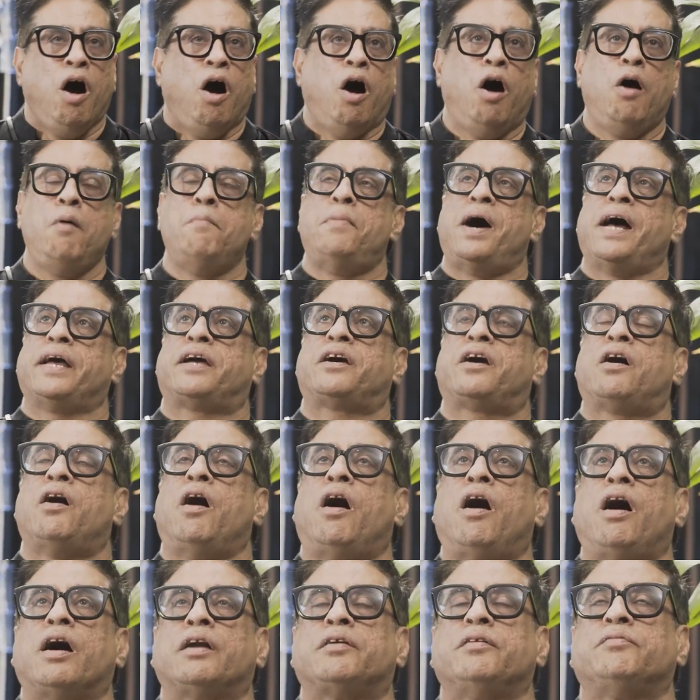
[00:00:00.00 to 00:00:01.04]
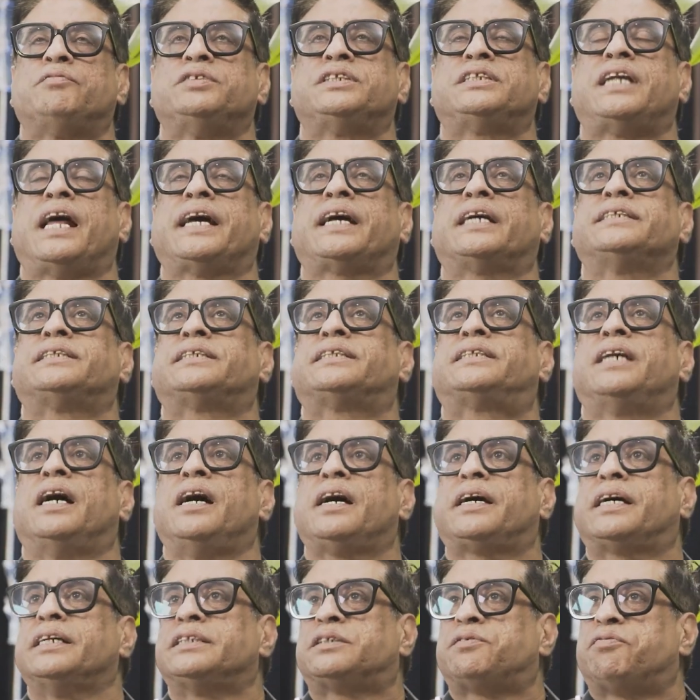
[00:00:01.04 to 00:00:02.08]
Oh my God! It was like a
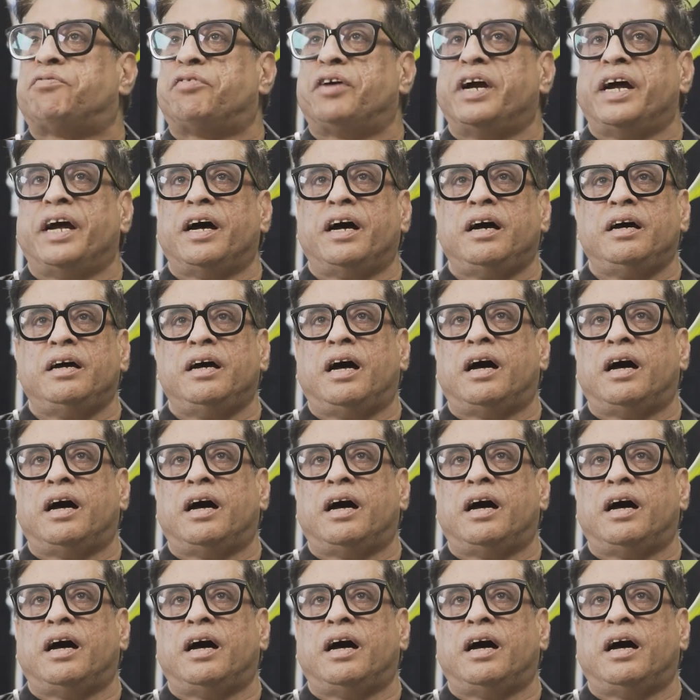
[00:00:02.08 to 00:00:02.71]
circus, Freya.